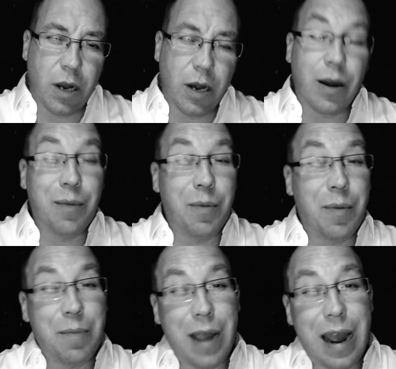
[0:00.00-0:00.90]
And there I am
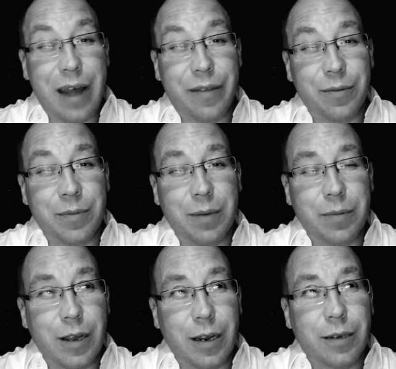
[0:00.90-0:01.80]
in my bathroom, and
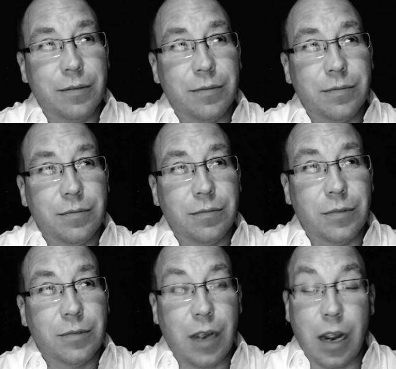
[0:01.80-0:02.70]
I'm like,
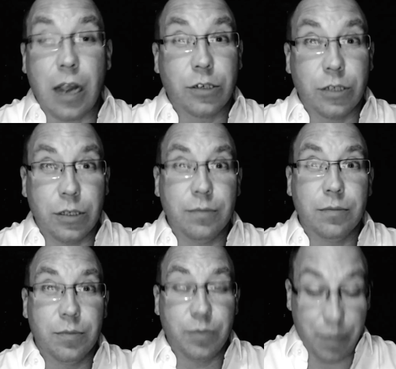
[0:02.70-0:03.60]
I actually
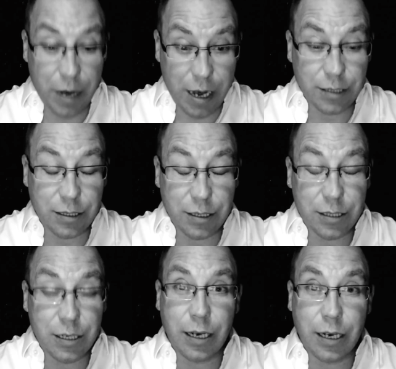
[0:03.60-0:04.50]
put my hands on the
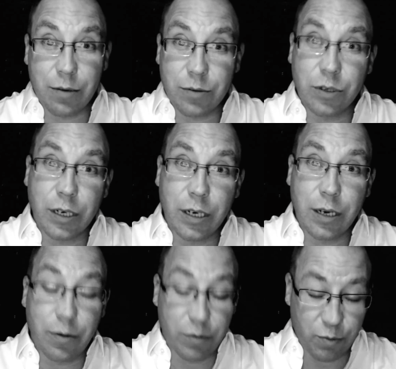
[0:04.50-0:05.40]
sink, and I was
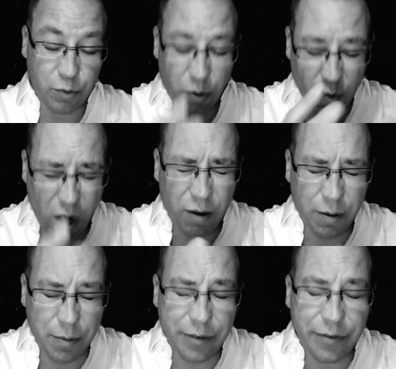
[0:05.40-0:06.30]
putting
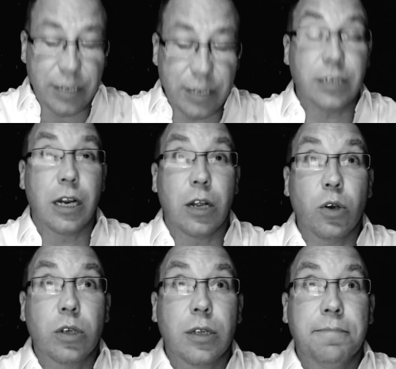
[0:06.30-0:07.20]
water on my face, and then I
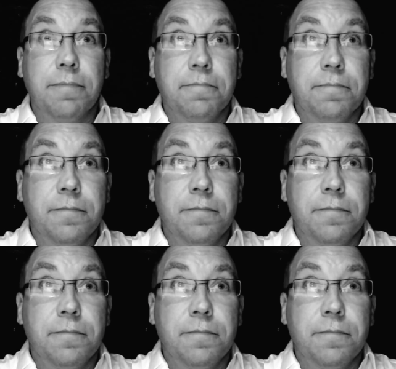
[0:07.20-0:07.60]
looked up,